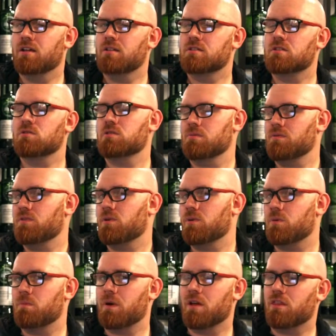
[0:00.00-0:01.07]
So some of
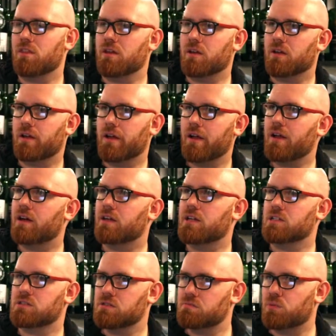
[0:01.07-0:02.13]
you might think,
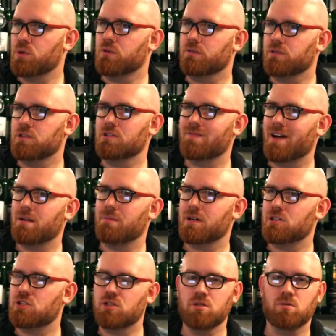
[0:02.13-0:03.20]
yes, proof. You divide it by
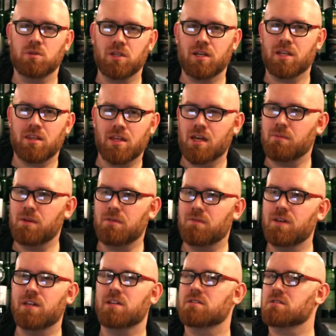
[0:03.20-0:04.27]
2 and you get the
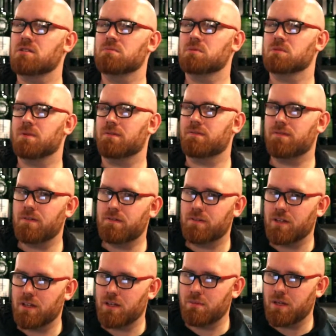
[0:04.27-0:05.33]
ABV. So this must be
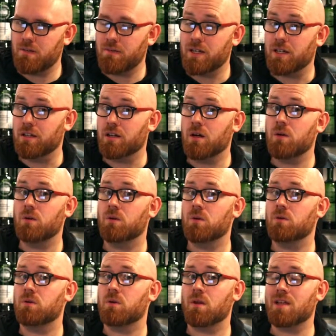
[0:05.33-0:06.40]
50 ABV. No.
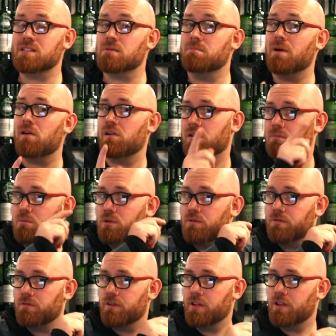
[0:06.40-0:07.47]
That's American
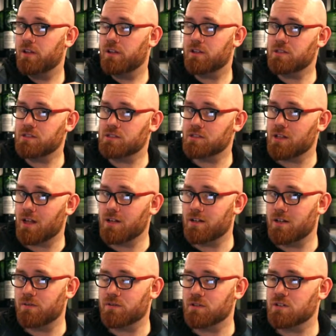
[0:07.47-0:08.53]
proof. This is slightly
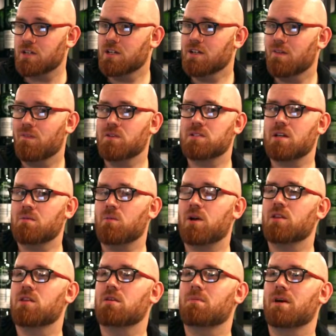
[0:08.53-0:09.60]
different. The same
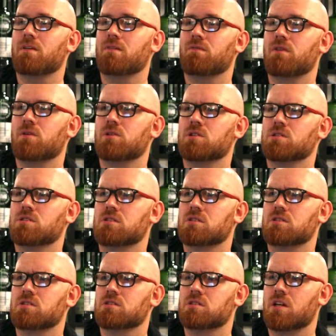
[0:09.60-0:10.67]
way that you might have noticed
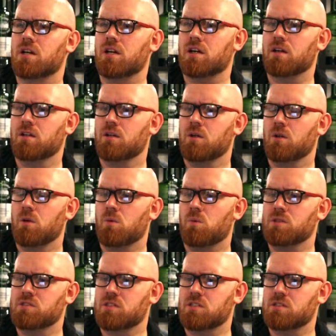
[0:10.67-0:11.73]
that
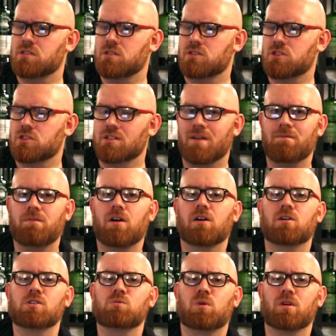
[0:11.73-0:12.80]
whiskies such as
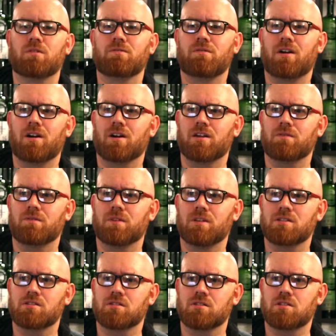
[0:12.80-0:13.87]
Glenfarclas 105
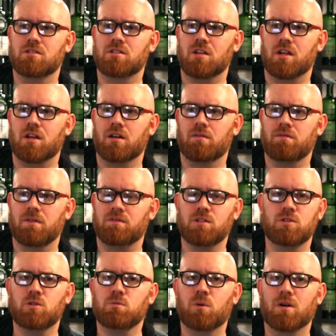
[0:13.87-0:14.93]
isn't
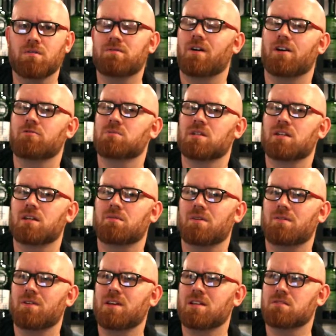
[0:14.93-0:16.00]
52.5%
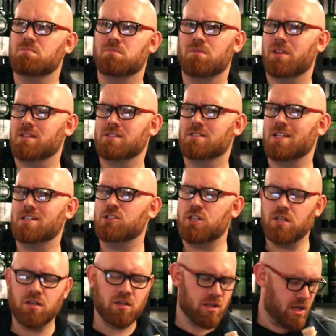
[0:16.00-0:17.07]
ABV. It's
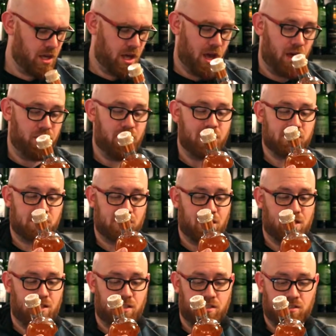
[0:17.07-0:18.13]
60. This
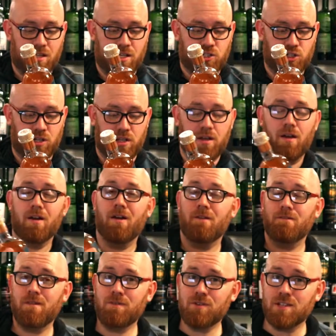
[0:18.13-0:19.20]
is actually
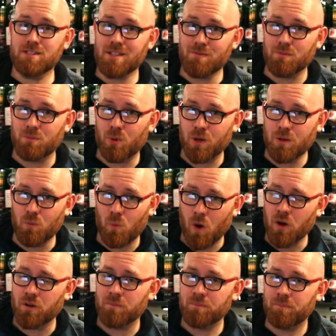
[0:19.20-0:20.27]

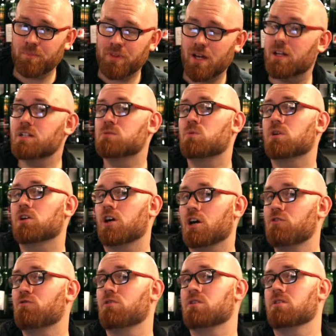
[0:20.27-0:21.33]
57.1. That is what
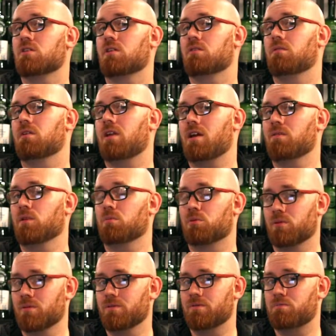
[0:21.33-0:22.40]
100 naval
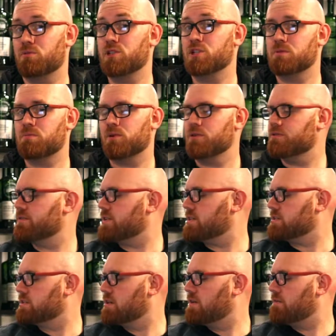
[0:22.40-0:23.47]
proof, British proof
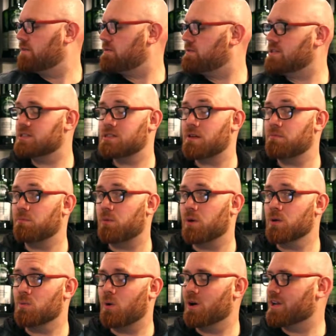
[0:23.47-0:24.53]
is.
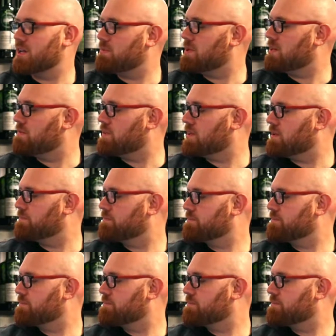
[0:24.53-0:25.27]
57.1 ABV.